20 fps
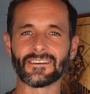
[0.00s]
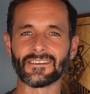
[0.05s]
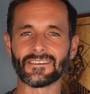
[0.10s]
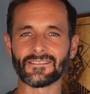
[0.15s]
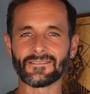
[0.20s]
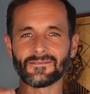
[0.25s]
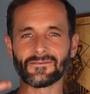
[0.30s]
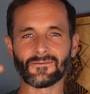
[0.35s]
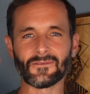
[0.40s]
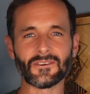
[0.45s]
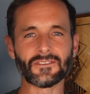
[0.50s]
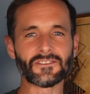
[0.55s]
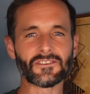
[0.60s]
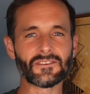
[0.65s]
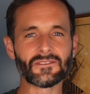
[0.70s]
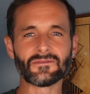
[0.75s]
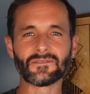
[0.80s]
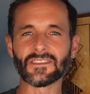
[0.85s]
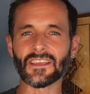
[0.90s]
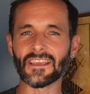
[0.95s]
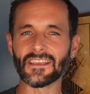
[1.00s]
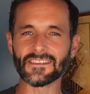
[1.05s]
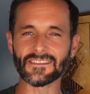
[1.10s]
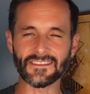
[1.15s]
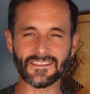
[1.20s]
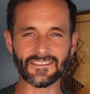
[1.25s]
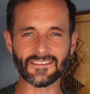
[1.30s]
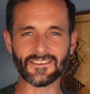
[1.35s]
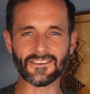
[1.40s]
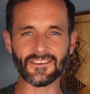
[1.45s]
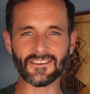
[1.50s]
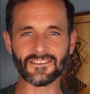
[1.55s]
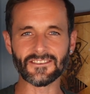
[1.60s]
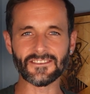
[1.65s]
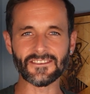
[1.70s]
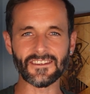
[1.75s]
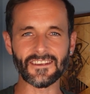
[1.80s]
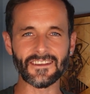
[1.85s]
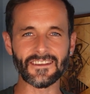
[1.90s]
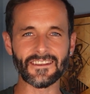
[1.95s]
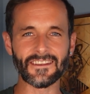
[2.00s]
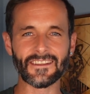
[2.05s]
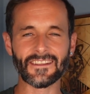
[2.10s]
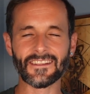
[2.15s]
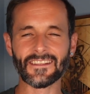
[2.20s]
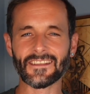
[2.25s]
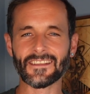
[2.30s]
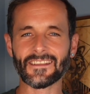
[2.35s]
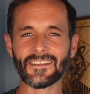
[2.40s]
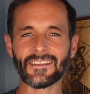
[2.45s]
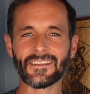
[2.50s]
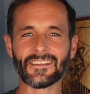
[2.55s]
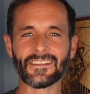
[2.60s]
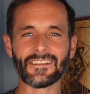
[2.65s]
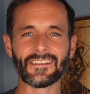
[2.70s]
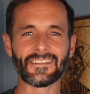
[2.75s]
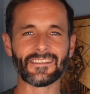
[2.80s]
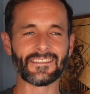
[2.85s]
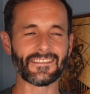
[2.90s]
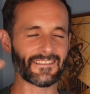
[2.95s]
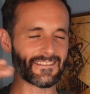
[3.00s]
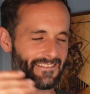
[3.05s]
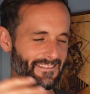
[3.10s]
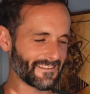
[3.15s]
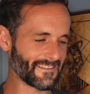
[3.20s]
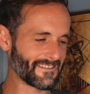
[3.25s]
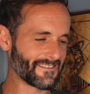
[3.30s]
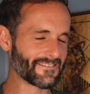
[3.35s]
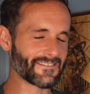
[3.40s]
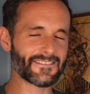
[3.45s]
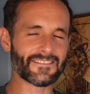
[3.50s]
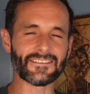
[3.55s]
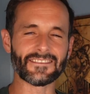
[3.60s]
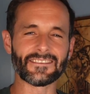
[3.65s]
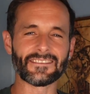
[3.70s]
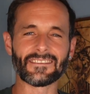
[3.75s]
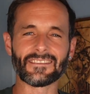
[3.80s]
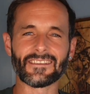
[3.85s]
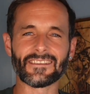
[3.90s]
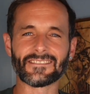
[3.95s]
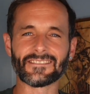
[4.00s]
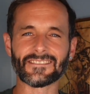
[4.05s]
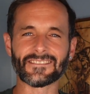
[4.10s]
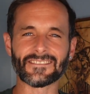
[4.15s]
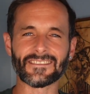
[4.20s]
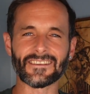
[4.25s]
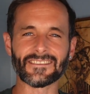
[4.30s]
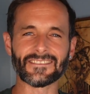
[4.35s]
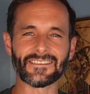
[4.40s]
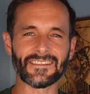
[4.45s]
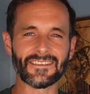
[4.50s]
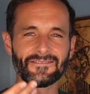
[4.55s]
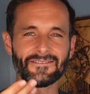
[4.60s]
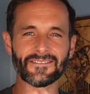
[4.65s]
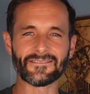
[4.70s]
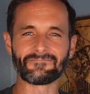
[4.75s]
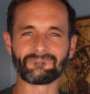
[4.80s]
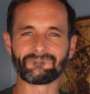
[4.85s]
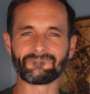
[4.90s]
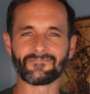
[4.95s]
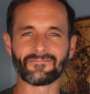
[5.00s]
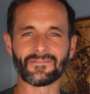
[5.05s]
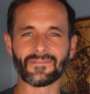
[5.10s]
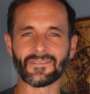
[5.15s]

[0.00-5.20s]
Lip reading: Once you've tasted the good shit, it just doesn't even